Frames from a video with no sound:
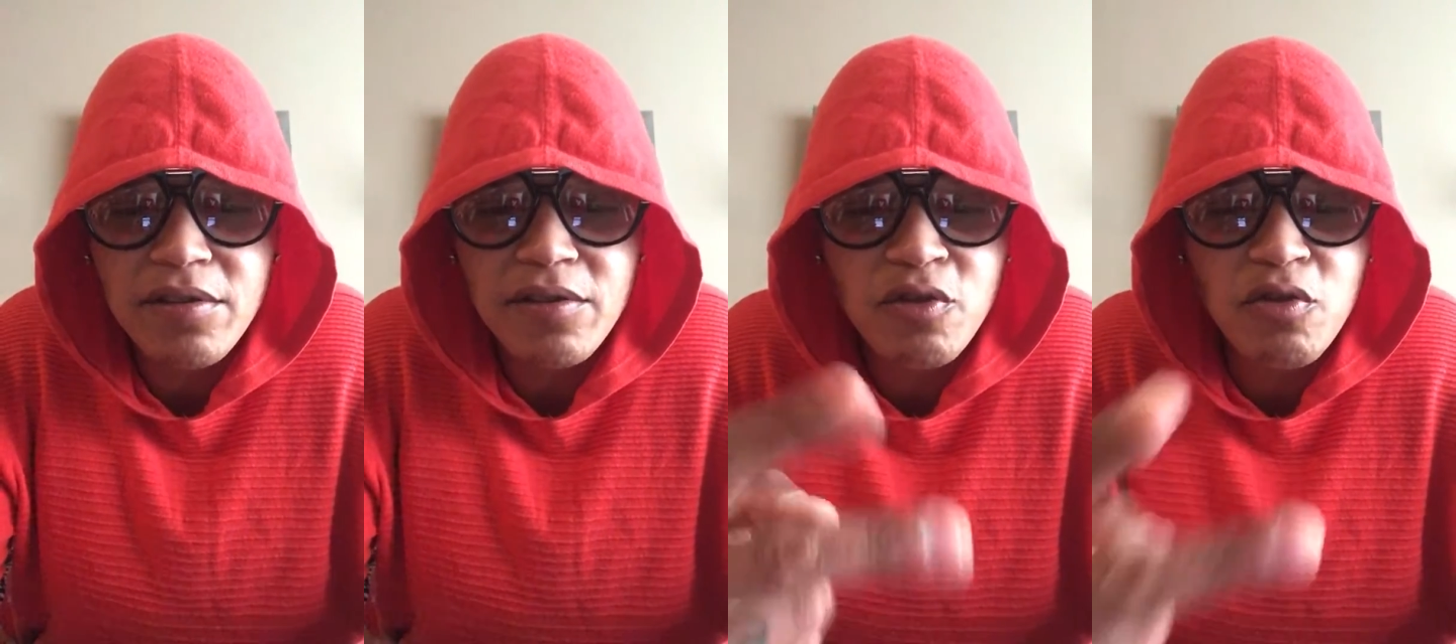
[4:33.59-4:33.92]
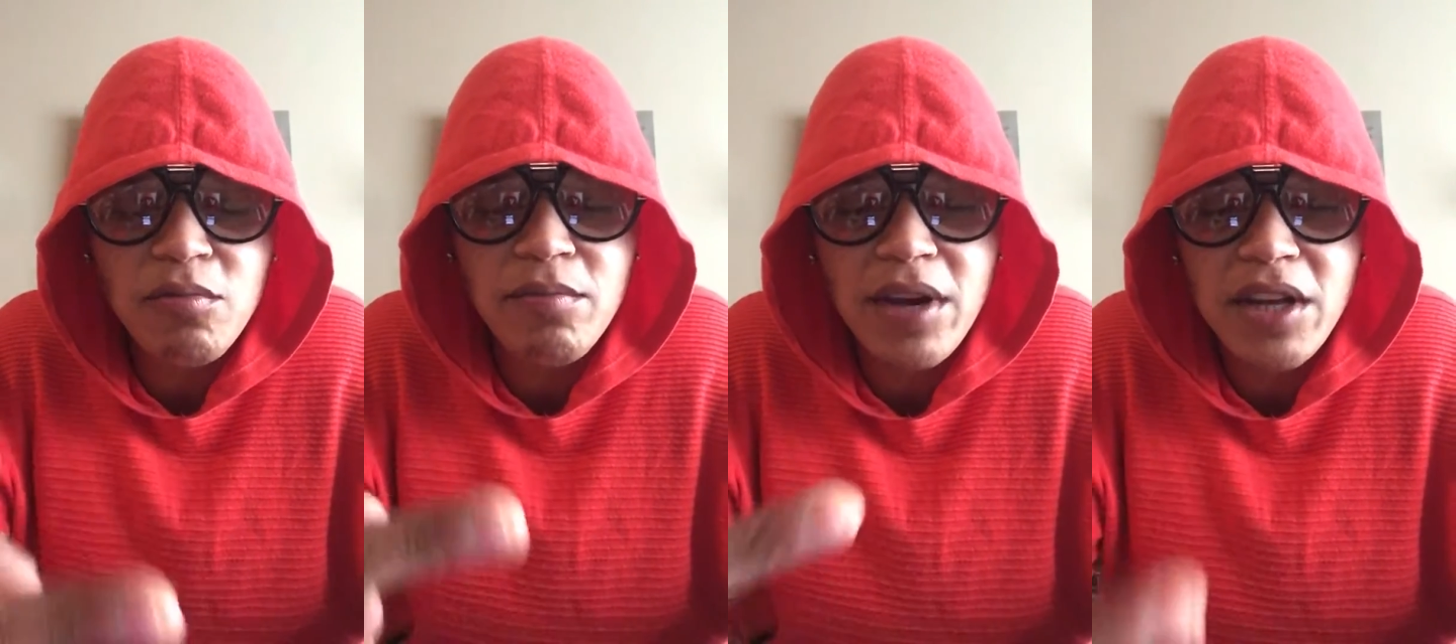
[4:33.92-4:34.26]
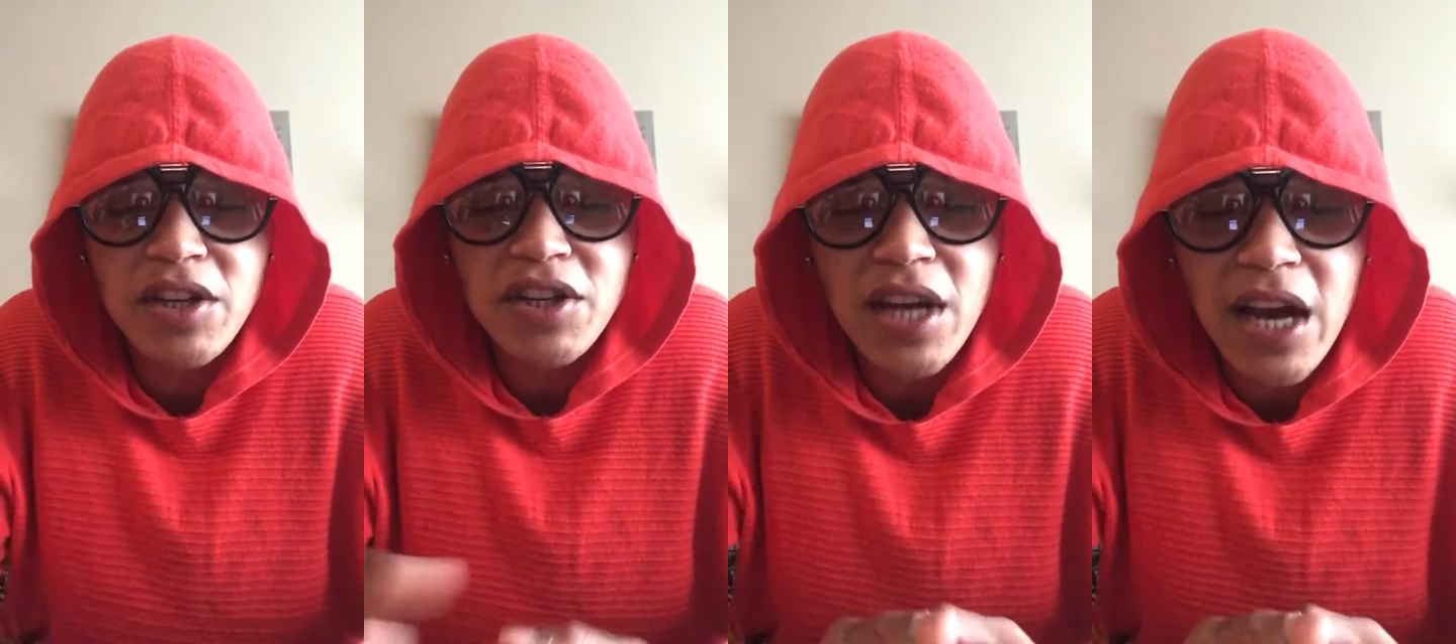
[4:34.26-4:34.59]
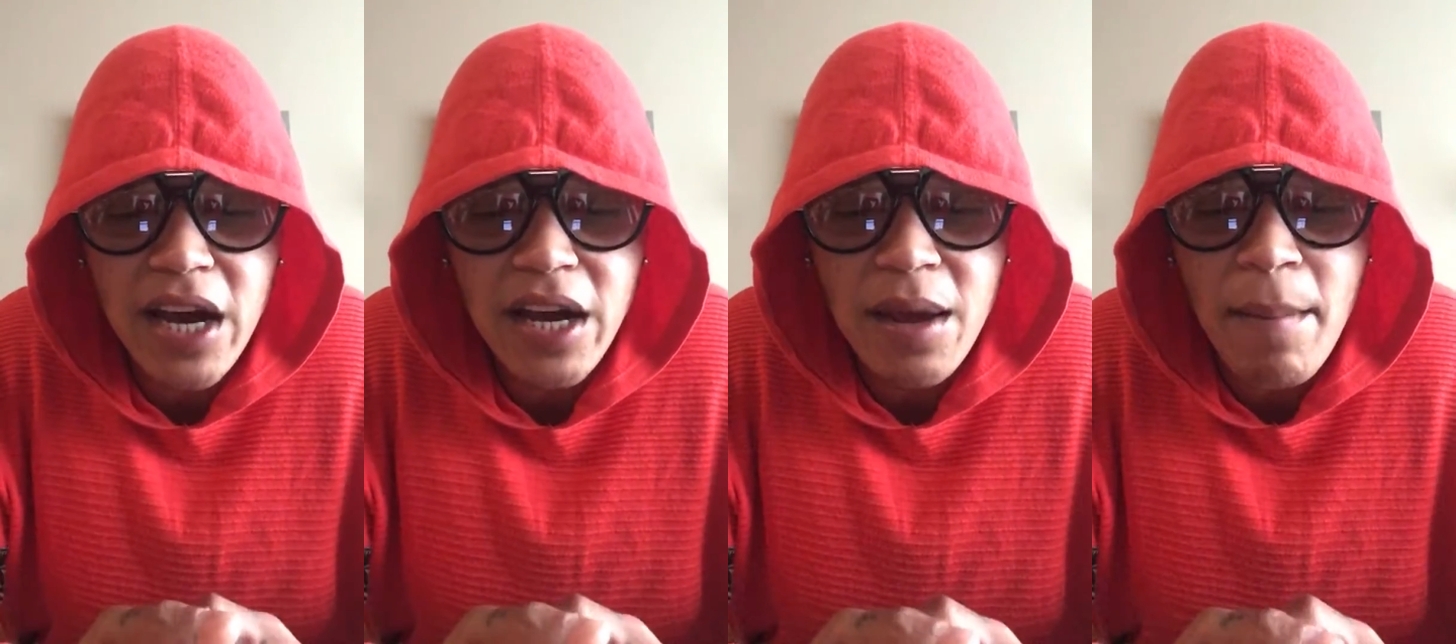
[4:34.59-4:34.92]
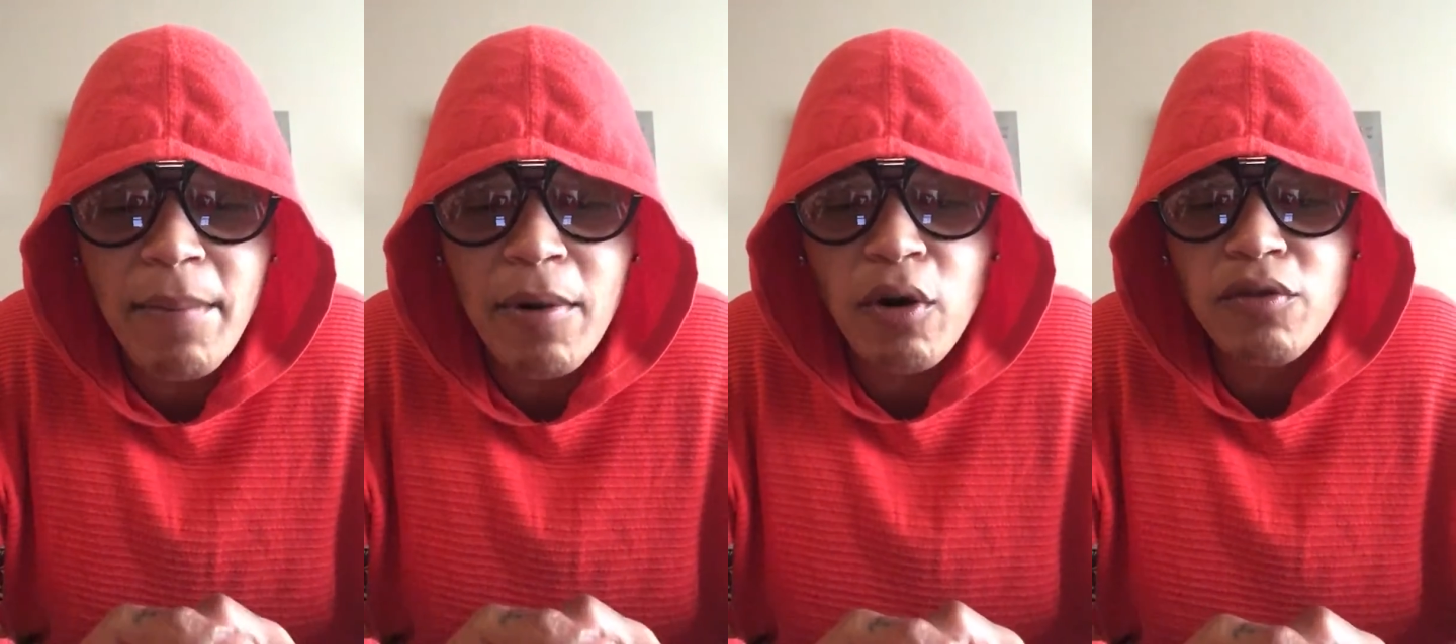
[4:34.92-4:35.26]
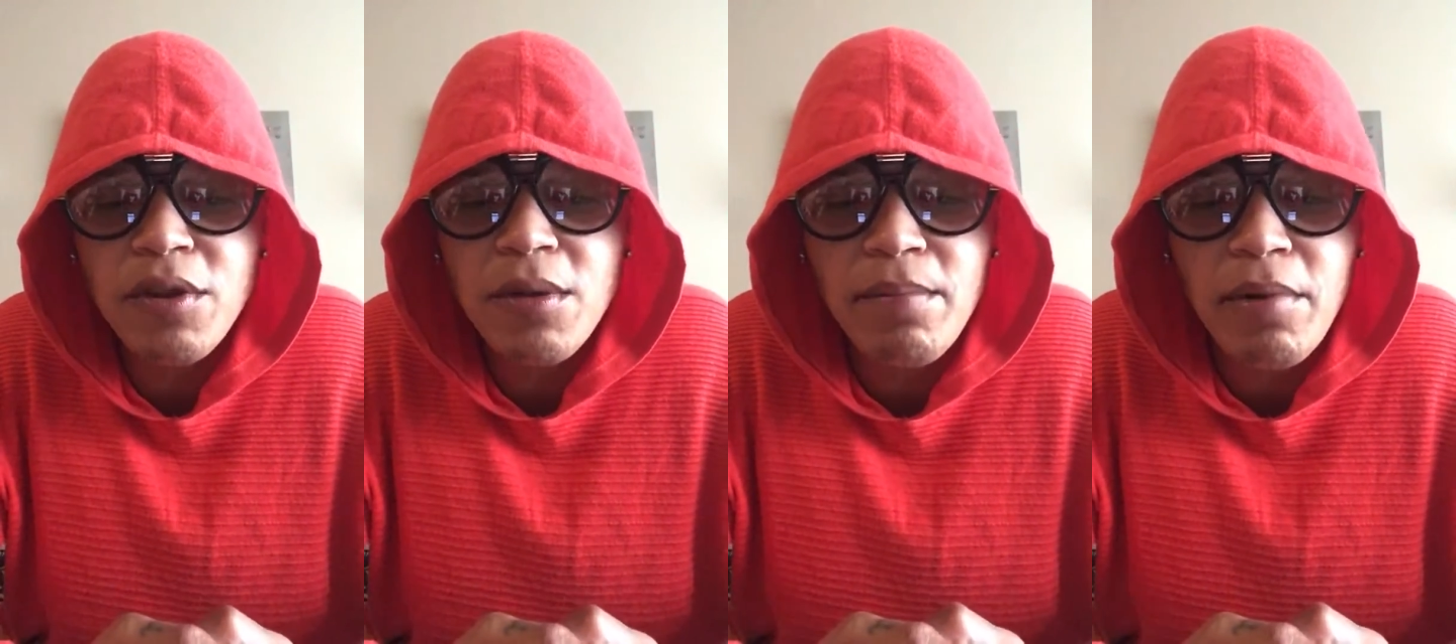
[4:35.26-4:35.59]
two men shot in
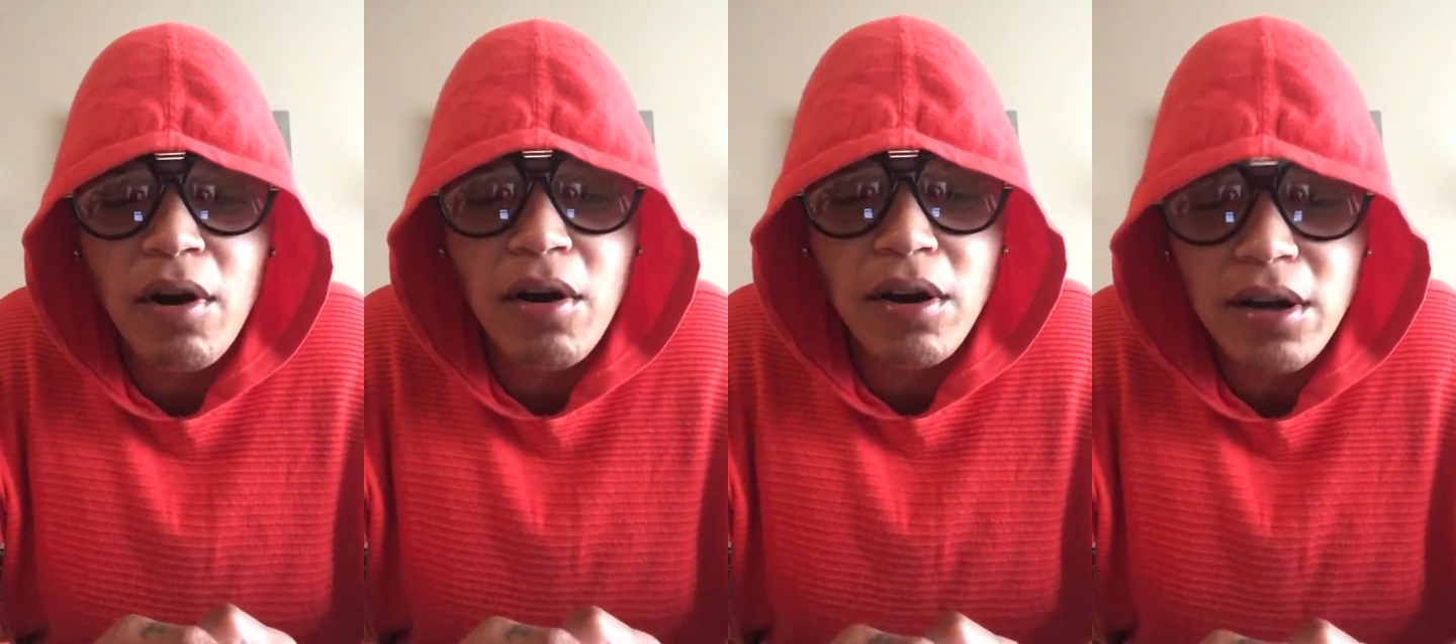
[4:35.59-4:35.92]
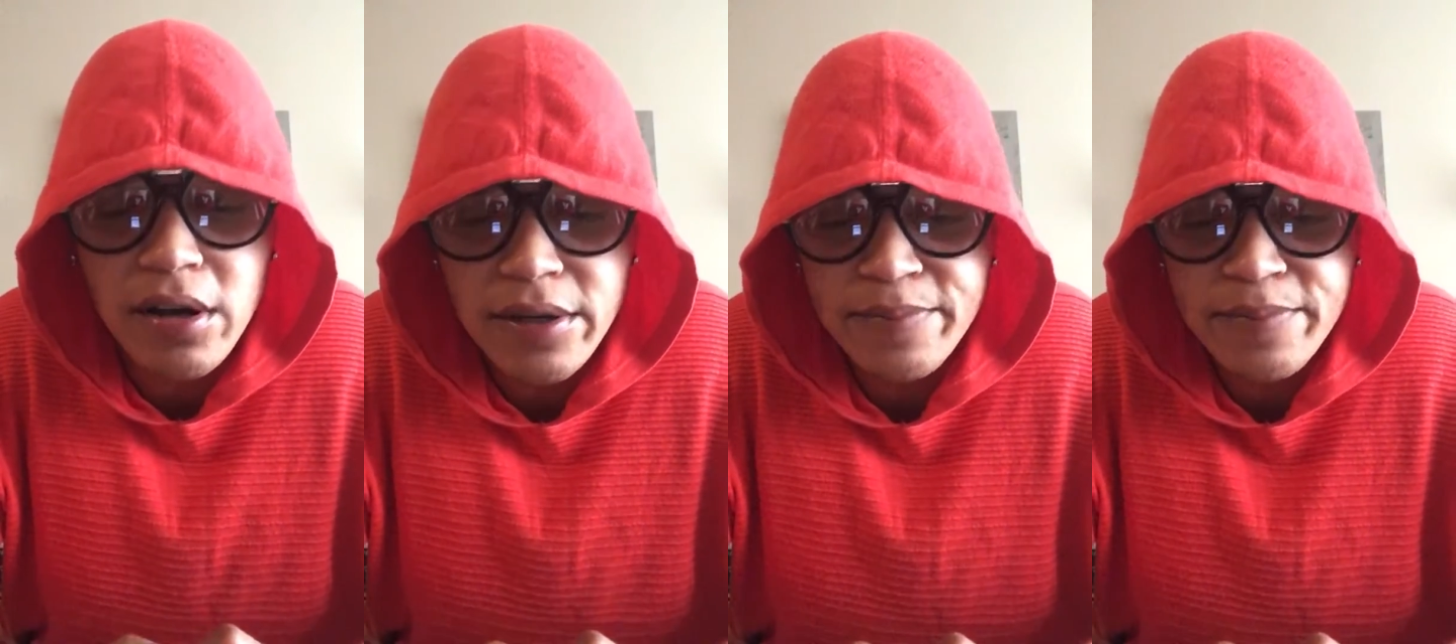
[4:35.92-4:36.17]
Bolden Park